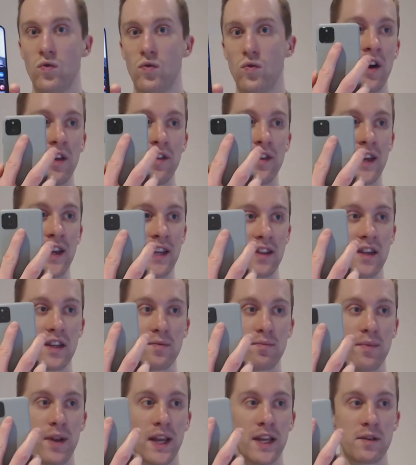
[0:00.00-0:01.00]
I think this
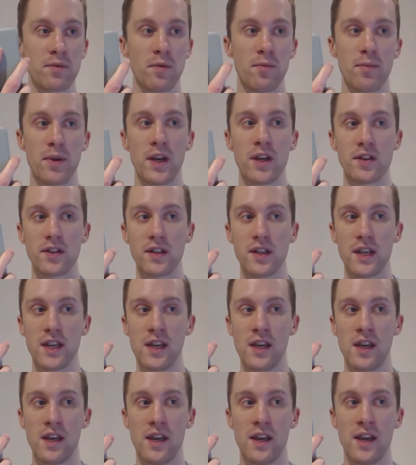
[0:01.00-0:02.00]
placement personally
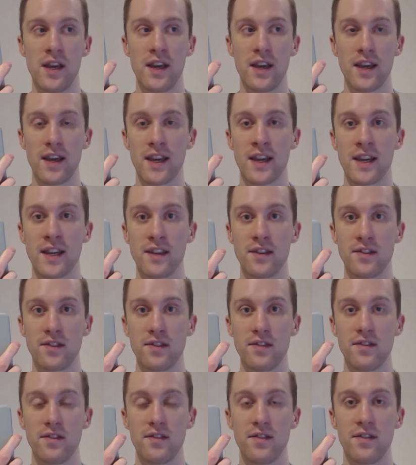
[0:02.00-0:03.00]

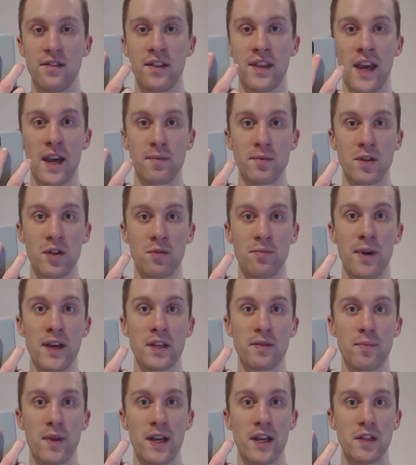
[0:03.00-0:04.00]
is the absolute
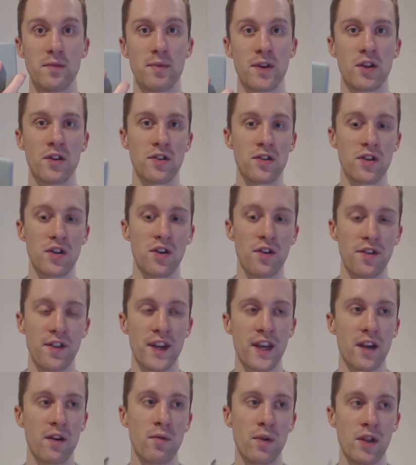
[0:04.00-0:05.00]
best place, because you got to
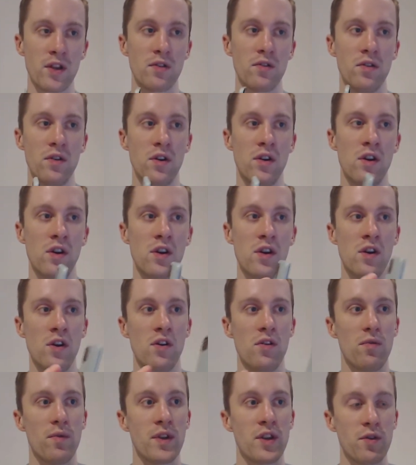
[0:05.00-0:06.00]
think when
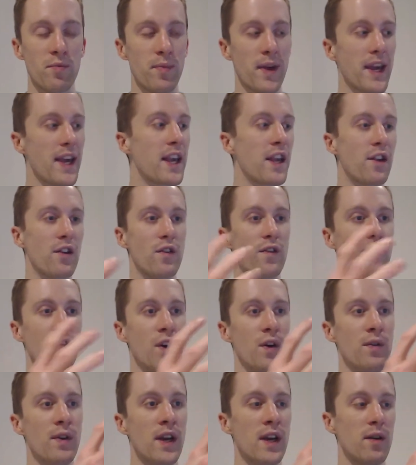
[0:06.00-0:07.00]
you're picking your
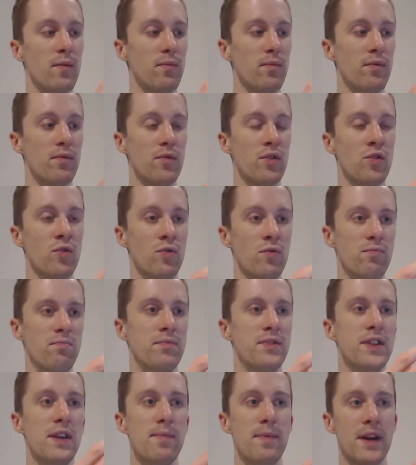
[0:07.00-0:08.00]
phone up, you're
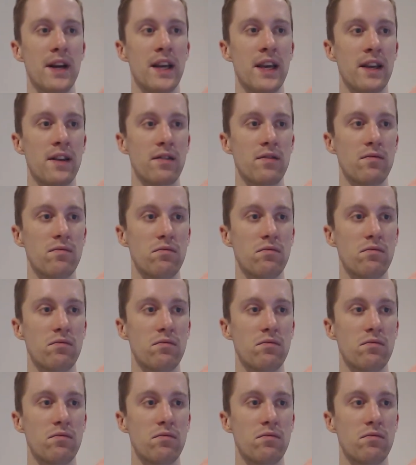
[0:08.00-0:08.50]
typically,